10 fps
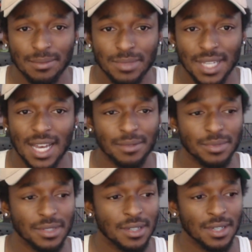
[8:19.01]

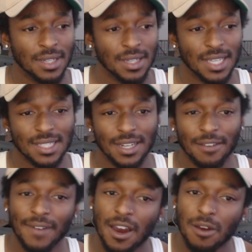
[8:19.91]
Sometimes it's an
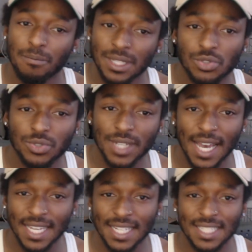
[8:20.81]
environmental
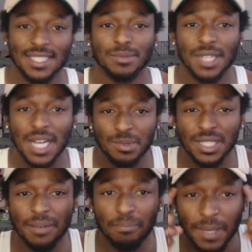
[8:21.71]
diet. Sometimes
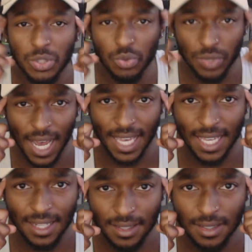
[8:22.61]
it's a mental
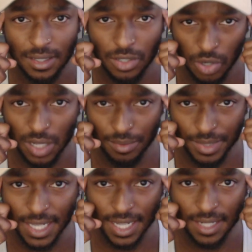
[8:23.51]
diet. You know what I'm
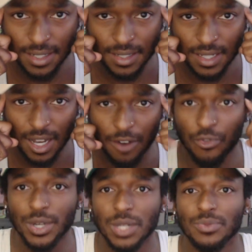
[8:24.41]
saying? A
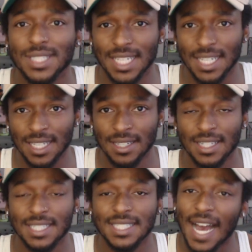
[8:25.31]
frequency
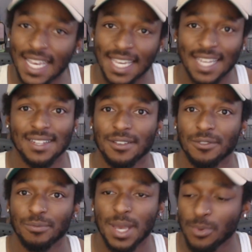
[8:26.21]
diet.
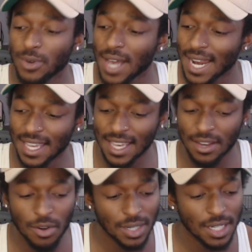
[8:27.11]
People got to
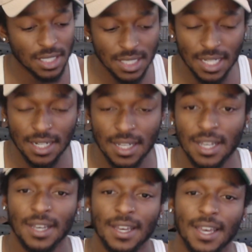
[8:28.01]
get on this shit.
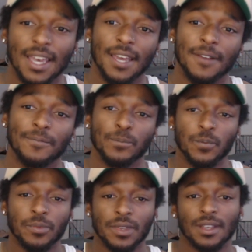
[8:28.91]
And
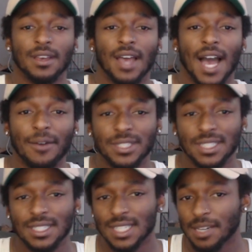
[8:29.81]
I would
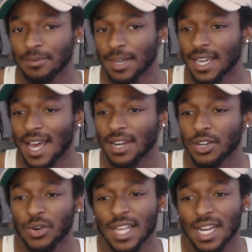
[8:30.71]
just say, man, I
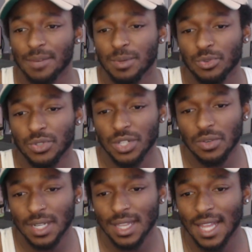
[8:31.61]
know a lot of people
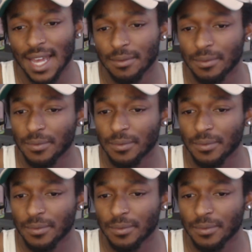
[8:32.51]
deal with a lot.